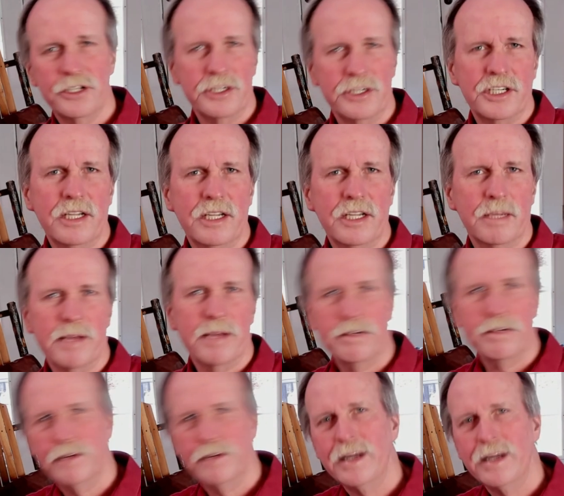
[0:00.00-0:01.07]
see the amount of
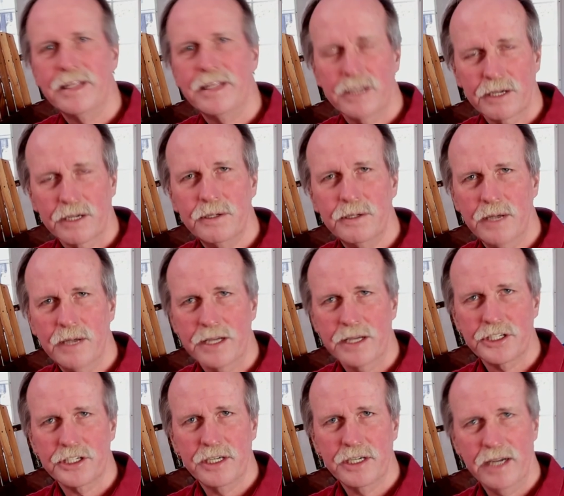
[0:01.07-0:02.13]
light that it
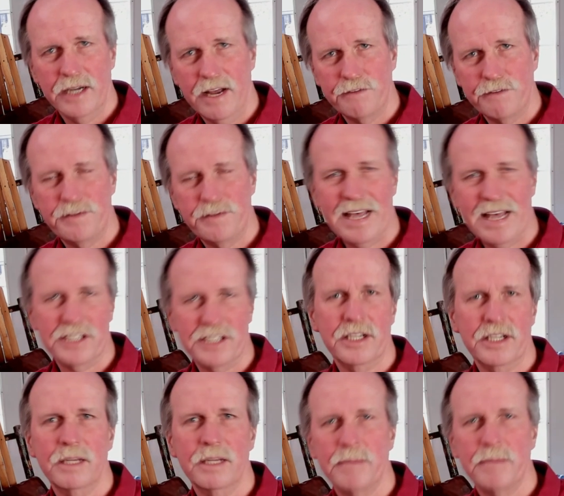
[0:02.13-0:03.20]
collects and how fast it
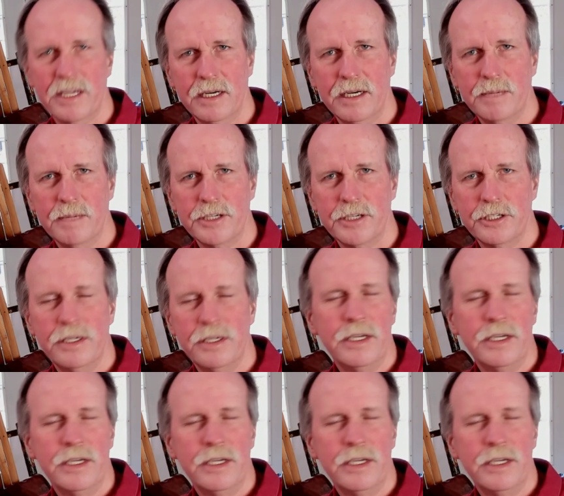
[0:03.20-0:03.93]
can make an image.